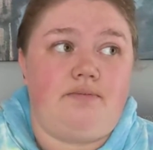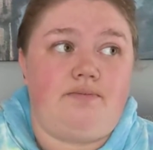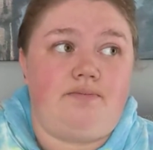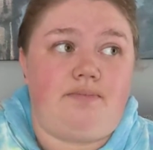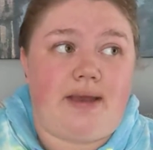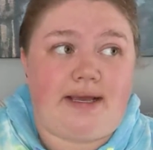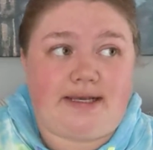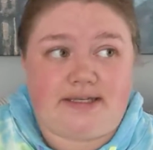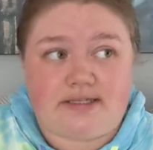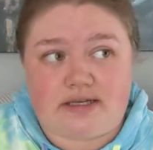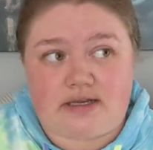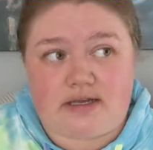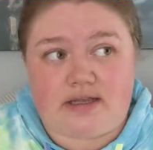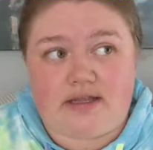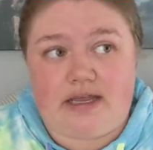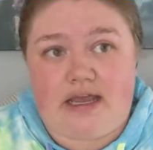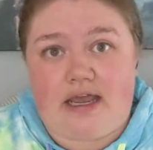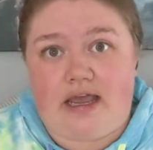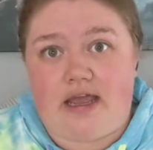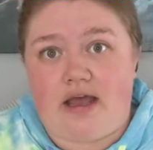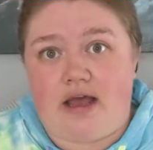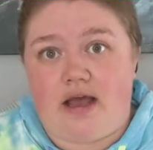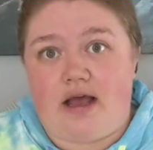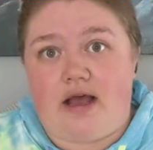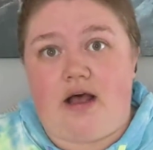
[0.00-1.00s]

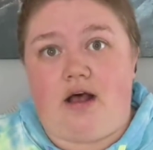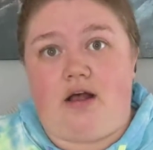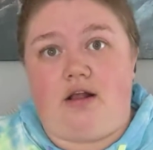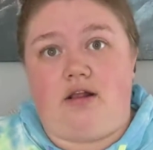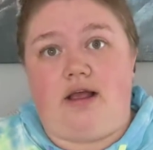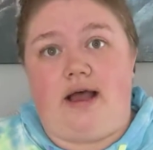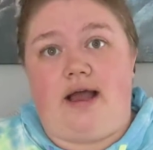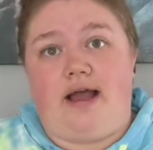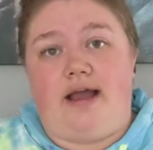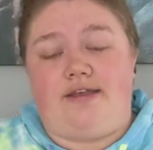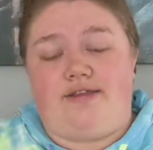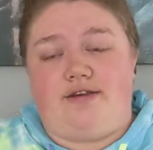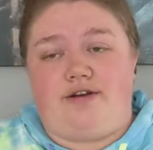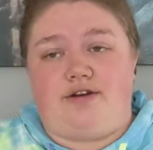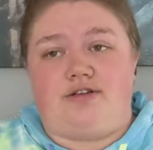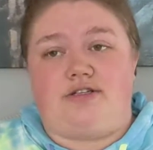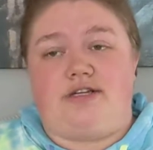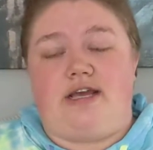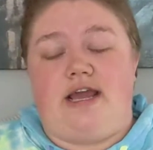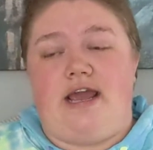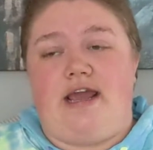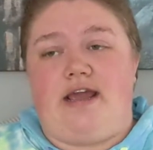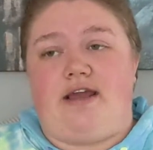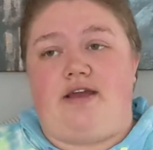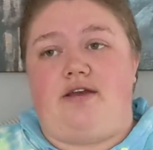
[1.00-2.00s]
basically I'll either
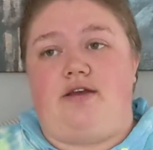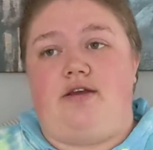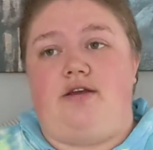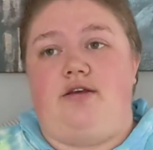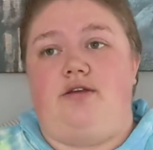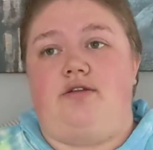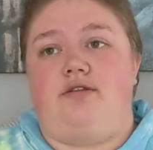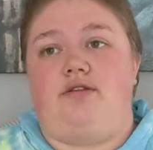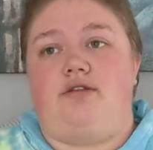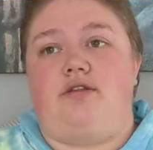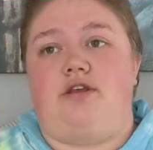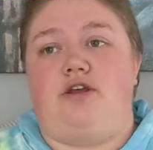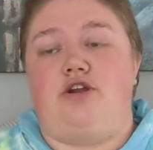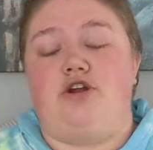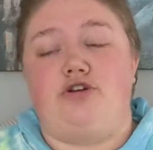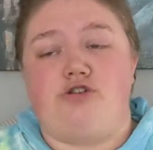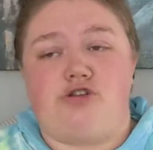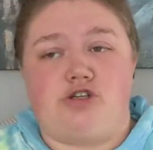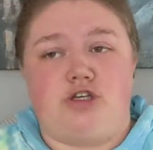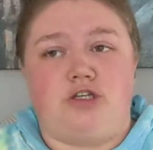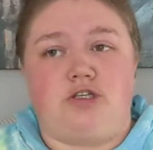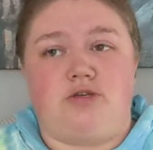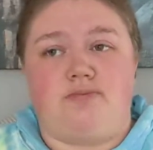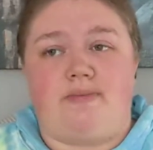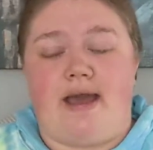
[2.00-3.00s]
take the
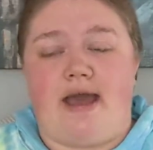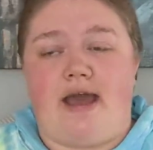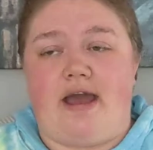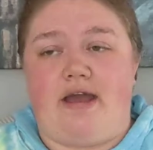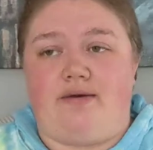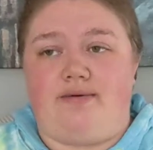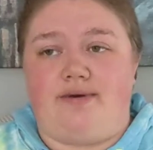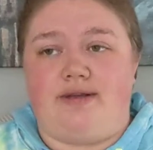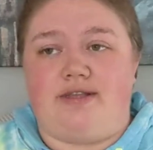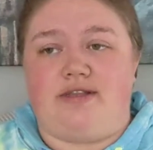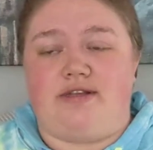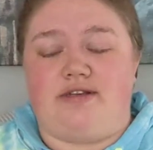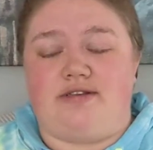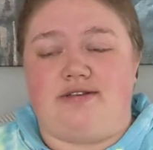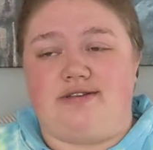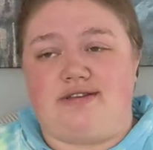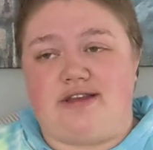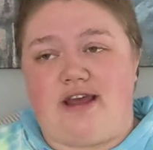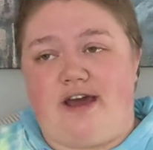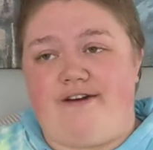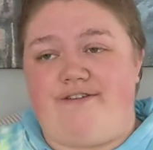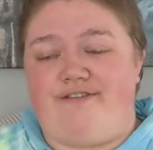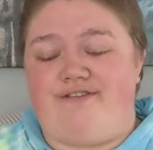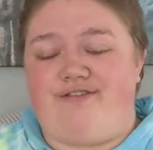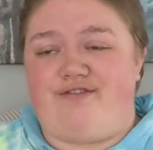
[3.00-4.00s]
notions bag with the
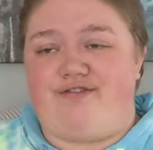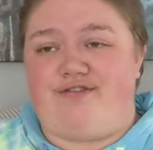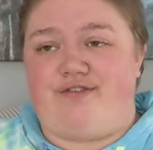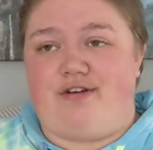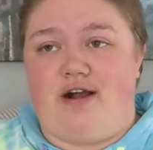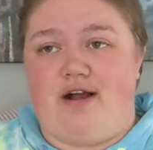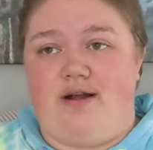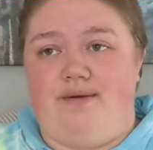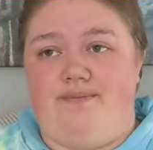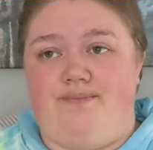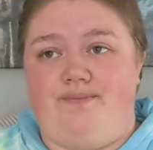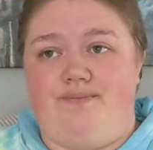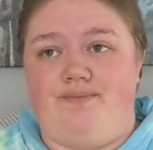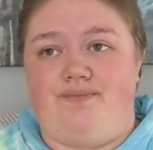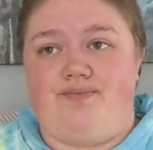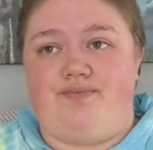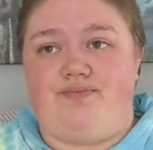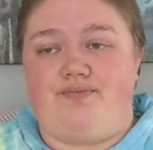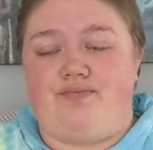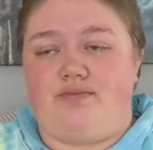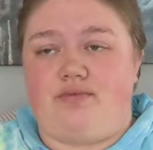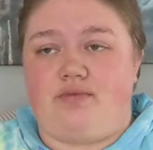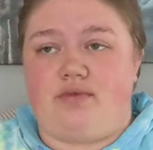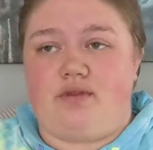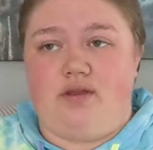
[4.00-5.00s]
stuff from
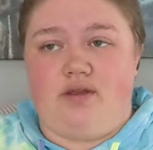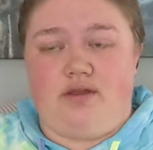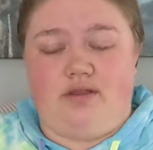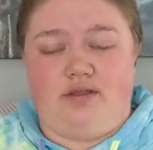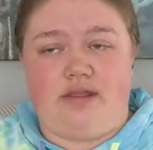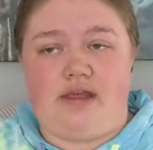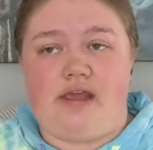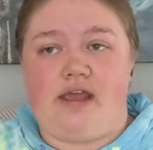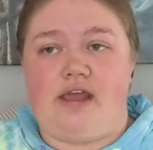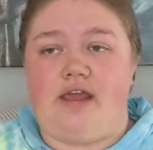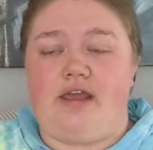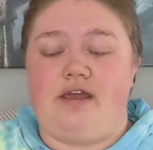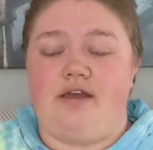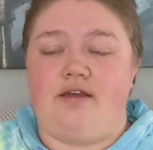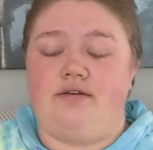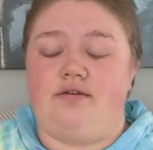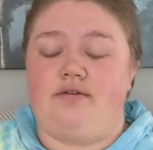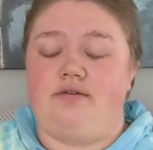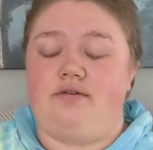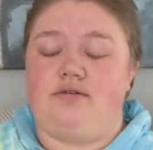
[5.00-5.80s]
the